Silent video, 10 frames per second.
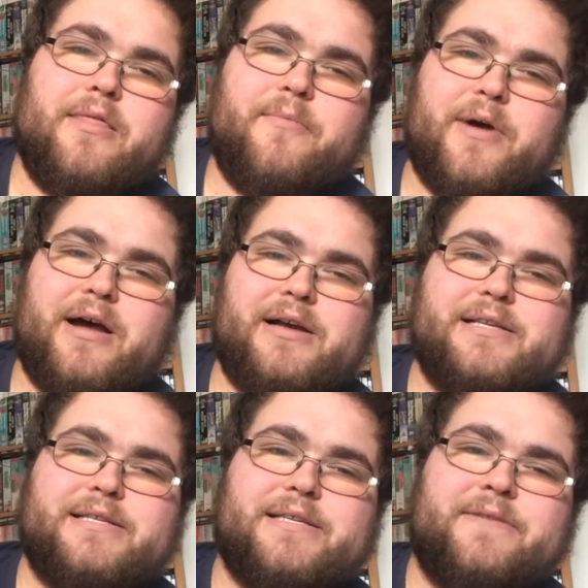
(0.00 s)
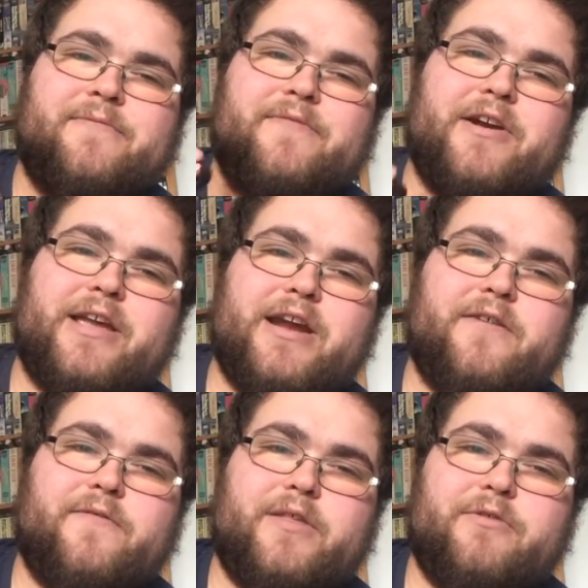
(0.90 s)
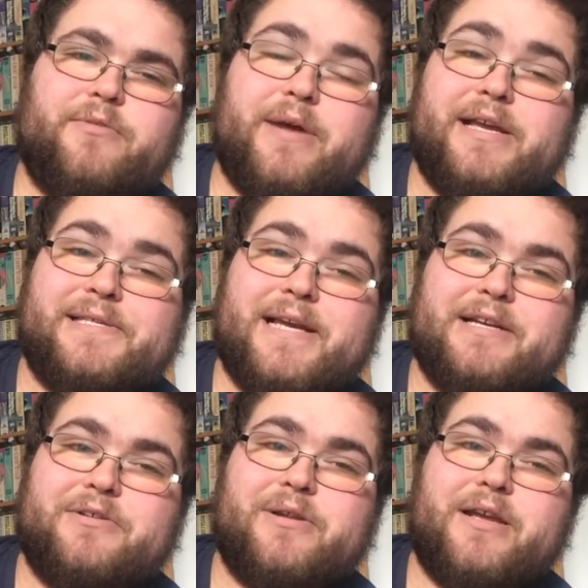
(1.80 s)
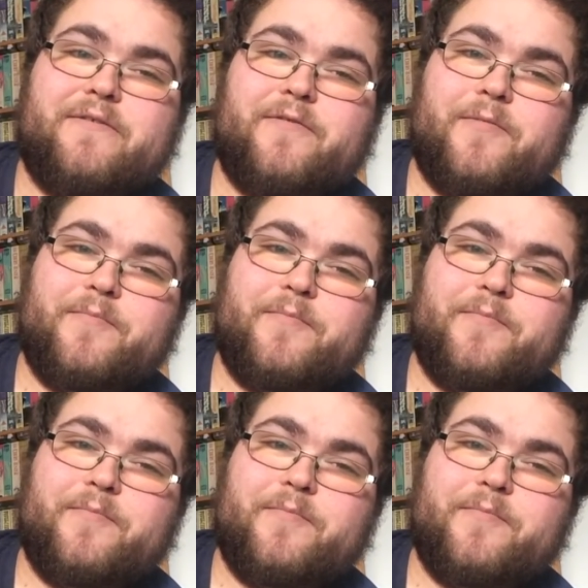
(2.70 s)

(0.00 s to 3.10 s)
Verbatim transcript: the box very carefully with my X-Acto knife.